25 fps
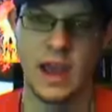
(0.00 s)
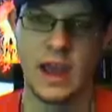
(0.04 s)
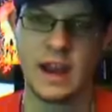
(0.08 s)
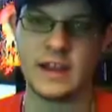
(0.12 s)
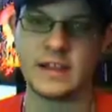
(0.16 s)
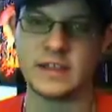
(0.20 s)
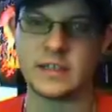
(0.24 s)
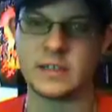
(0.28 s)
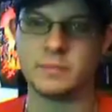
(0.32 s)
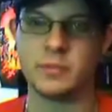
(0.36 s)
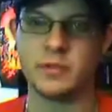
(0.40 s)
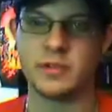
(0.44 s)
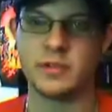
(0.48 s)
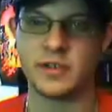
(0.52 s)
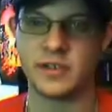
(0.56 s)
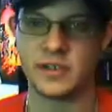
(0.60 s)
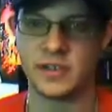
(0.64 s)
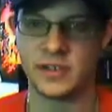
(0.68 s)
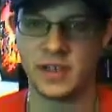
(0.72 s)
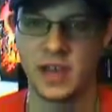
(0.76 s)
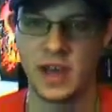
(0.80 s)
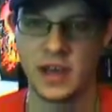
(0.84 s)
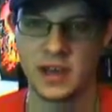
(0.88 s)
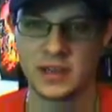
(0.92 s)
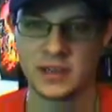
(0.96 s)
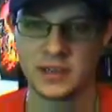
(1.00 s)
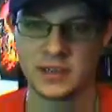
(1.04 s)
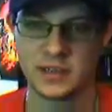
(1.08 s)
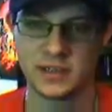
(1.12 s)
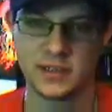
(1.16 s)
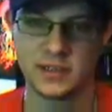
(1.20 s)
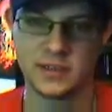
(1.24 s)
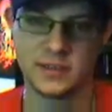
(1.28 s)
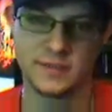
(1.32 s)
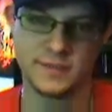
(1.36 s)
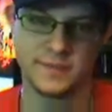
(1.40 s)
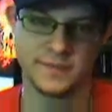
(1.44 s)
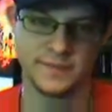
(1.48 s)
and it's
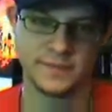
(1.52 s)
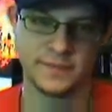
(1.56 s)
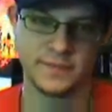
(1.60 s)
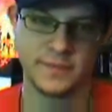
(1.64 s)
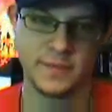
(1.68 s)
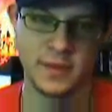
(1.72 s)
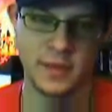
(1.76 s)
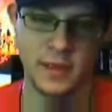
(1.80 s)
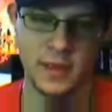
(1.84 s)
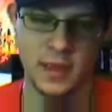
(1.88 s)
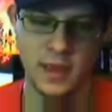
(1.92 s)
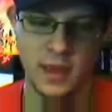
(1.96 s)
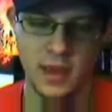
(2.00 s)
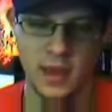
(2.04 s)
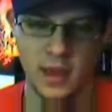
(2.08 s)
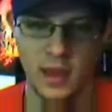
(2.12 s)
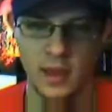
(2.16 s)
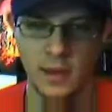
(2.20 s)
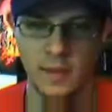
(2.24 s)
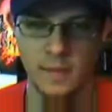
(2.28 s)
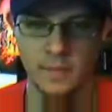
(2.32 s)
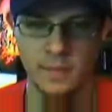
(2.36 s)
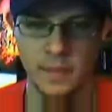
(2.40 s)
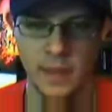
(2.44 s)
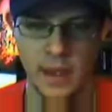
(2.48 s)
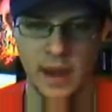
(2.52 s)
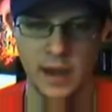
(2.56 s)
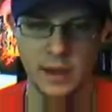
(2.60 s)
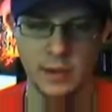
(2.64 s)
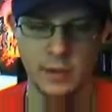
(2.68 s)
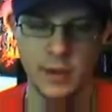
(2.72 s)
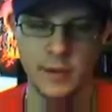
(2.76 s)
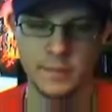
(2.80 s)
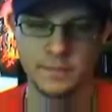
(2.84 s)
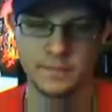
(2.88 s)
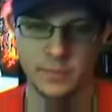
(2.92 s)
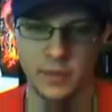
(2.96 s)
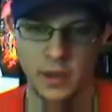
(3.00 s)
precise.
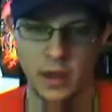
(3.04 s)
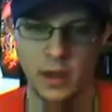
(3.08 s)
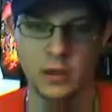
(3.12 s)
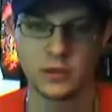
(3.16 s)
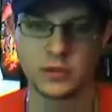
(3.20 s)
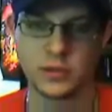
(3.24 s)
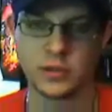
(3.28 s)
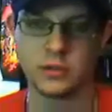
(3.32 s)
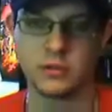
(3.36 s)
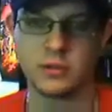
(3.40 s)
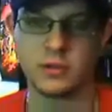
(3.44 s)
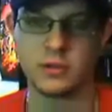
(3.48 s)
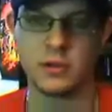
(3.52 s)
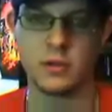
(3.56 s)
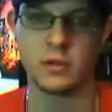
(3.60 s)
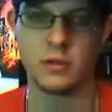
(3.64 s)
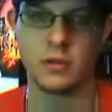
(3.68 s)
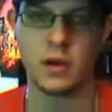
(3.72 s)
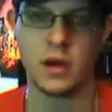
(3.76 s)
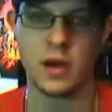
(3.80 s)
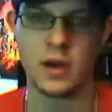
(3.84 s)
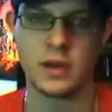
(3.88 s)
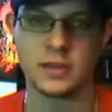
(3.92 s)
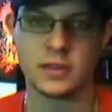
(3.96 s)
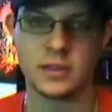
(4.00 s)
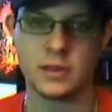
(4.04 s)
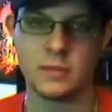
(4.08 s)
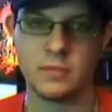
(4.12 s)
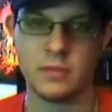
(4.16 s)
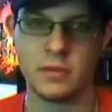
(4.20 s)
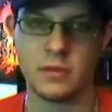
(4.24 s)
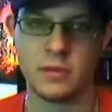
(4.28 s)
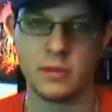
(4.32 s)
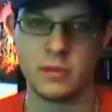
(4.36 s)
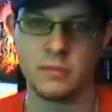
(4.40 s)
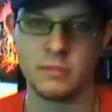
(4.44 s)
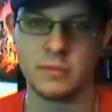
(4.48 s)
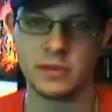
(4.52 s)
Anyway, I'll show you some
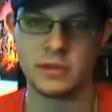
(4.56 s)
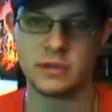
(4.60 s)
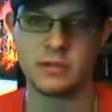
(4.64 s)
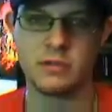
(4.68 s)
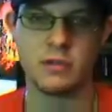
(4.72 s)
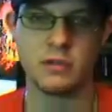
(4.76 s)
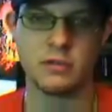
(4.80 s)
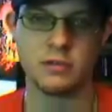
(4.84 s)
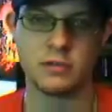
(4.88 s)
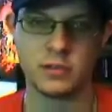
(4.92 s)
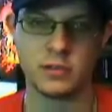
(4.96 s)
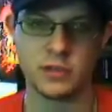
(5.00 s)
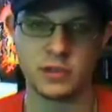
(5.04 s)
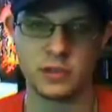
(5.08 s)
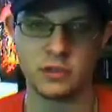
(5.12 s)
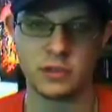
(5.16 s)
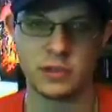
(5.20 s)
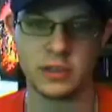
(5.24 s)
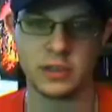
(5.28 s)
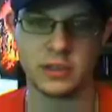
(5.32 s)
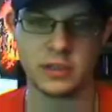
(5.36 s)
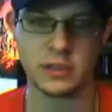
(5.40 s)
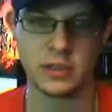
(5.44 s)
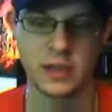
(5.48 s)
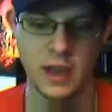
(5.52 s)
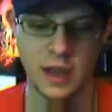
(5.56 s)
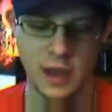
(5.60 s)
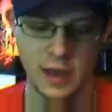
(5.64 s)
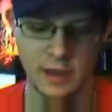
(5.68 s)
of the materials you'll need to